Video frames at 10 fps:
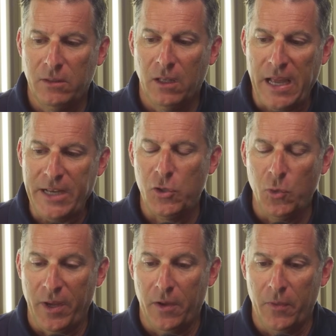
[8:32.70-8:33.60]
like
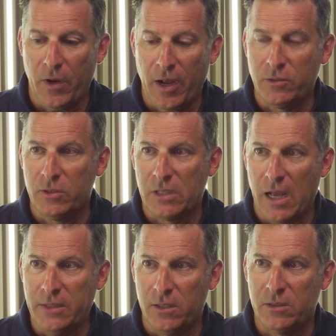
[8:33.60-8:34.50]
doing on their
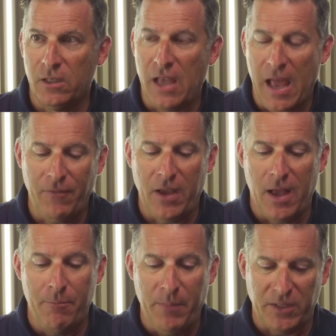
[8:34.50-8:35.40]
exercises is having
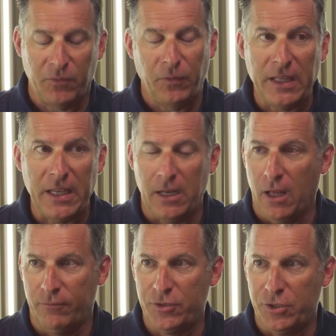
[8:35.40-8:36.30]
a mixed fleet
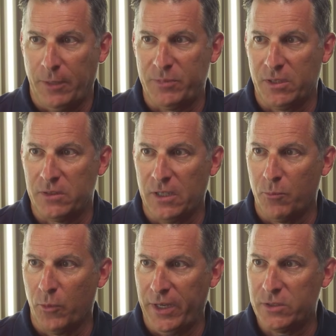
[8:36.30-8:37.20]
of ships and
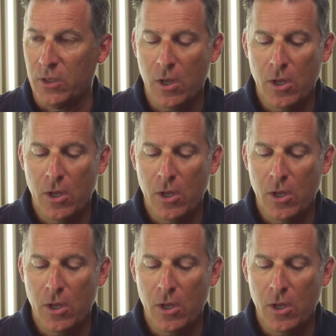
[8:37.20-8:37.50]
submarines.